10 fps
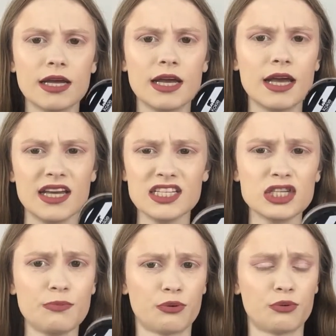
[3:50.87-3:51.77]
it
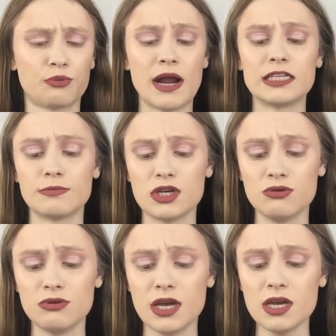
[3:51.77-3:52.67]
surprised me. You
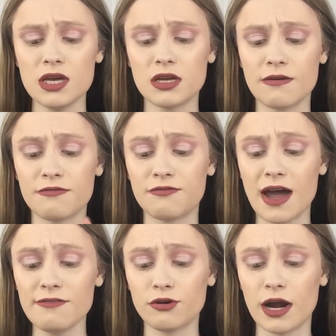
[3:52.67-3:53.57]
get
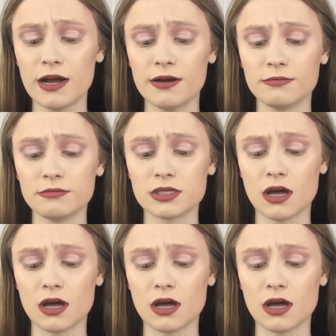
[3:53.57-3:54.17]
5 grams